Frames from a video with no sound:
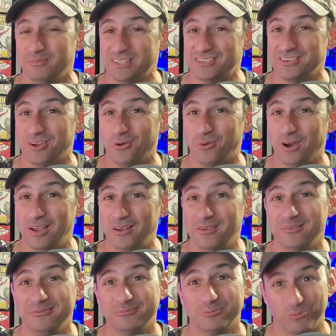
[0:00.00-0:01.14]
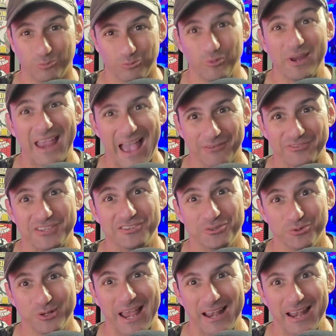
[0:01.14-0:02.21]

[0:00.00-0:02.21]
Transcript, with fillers: but you know what? We have to do it